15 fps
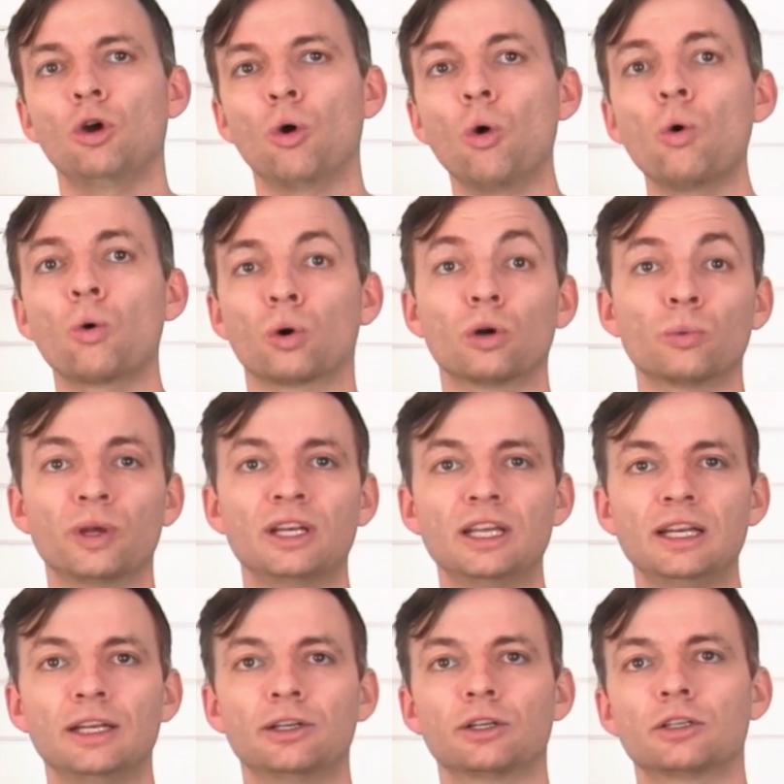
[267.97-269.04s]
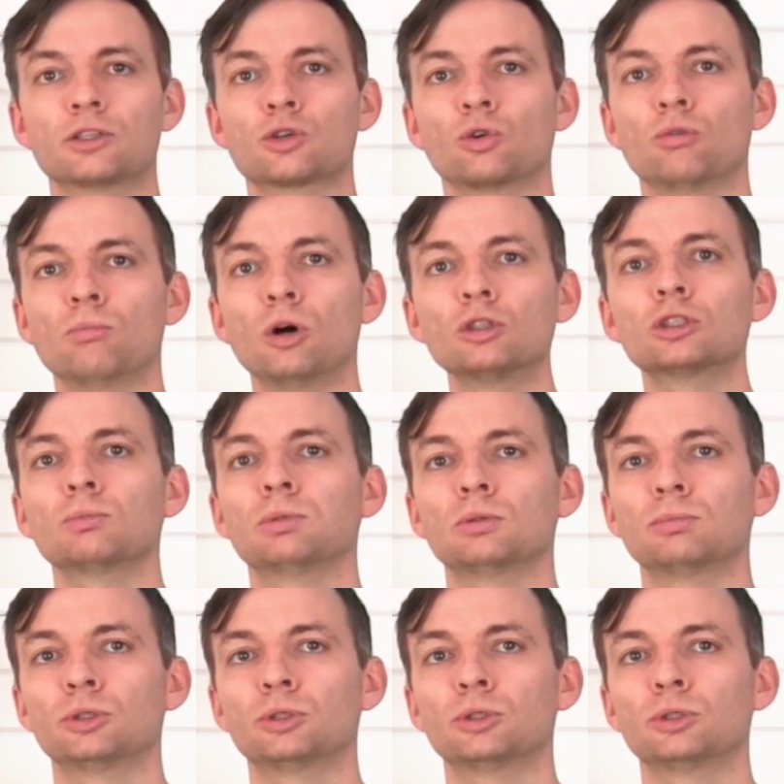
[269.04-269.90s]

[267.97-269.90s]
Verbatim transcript: or when needing to control multiple